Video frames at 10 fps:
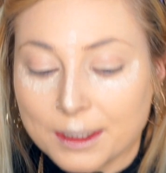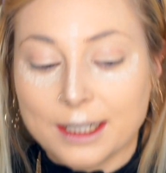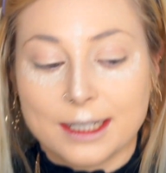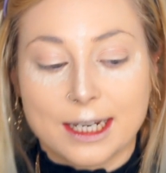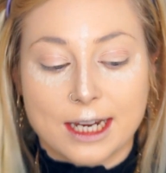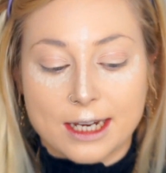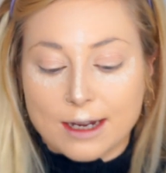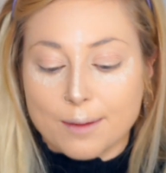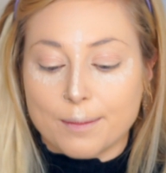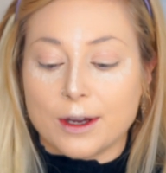I'm gonna
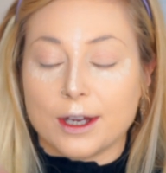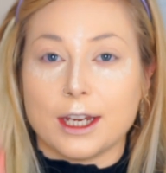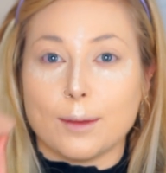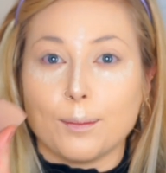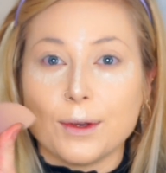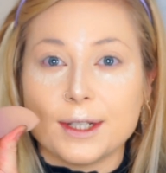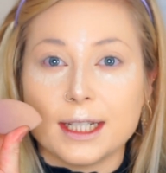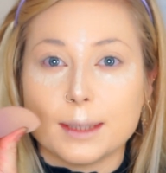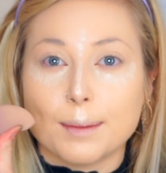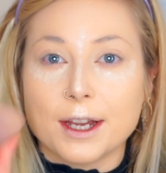take my
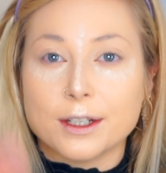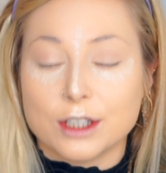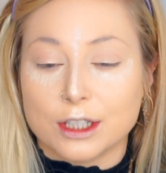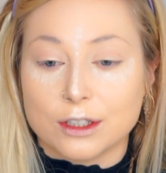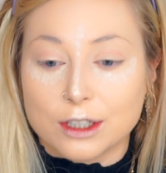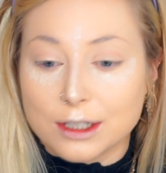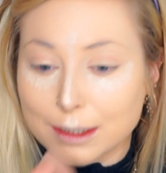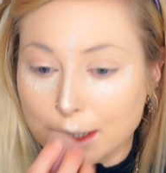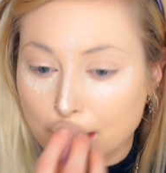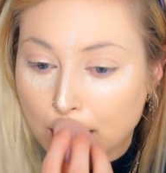beauty sponge. It's just
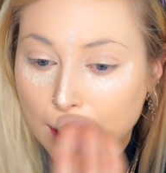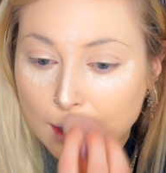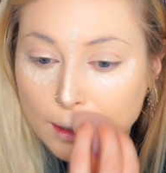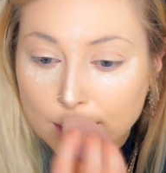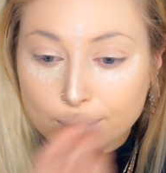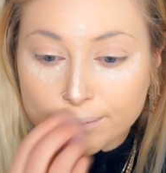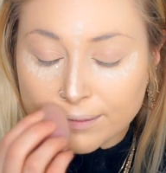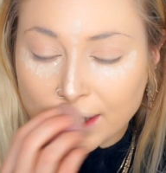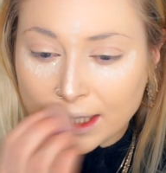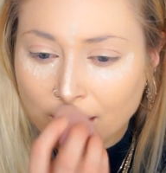a,
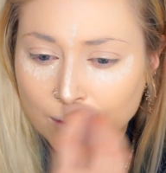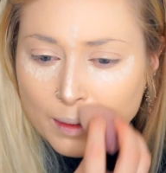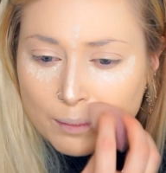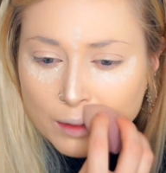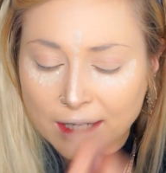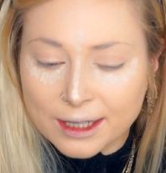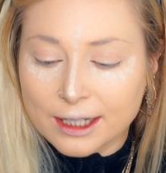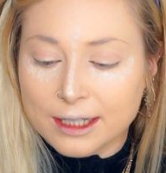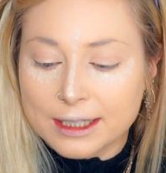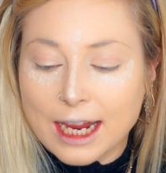I can't remember, I
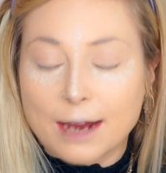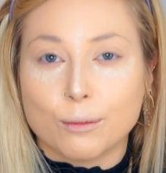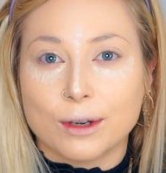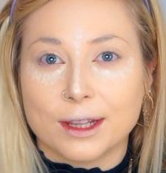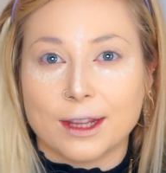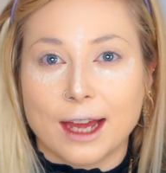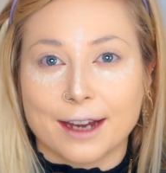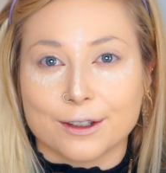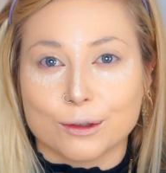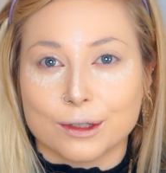think this came with the
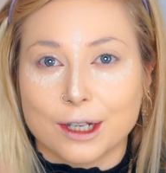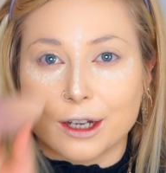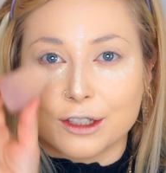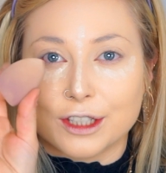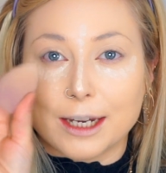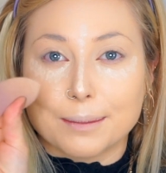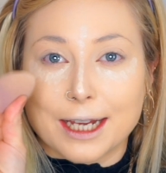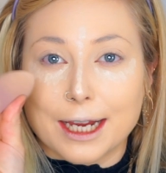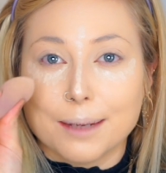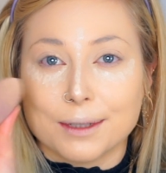actual Tarte Shape
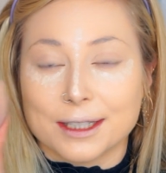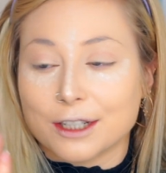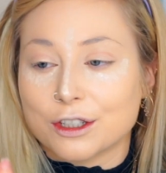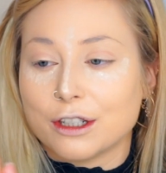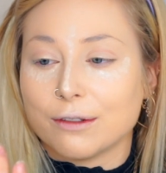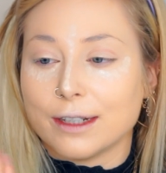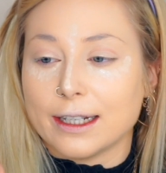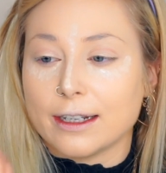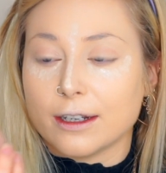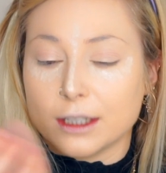Tape. It's actually a
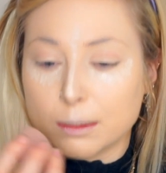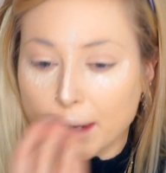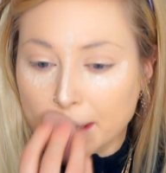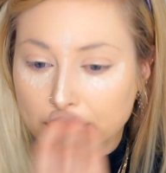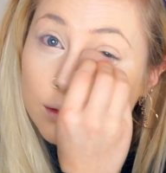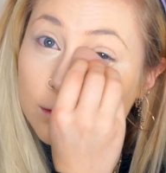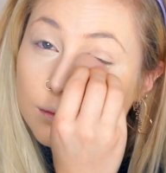really good sponge.